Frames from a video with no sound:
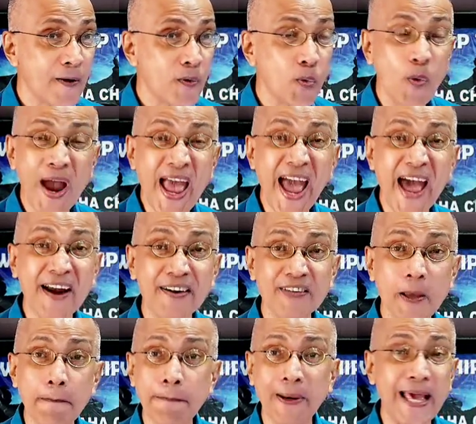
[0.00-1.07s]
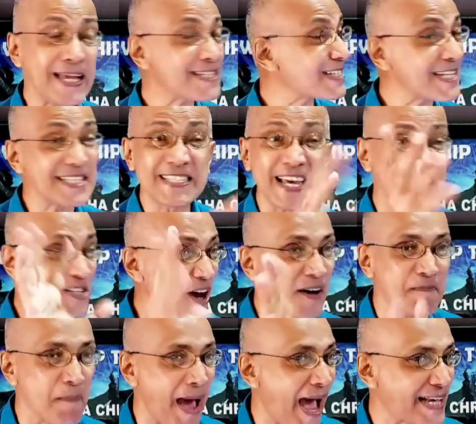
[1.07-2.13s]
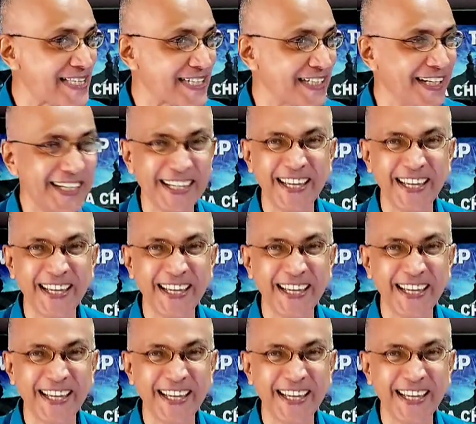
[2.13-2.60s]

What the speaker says: Where the place is does not matter.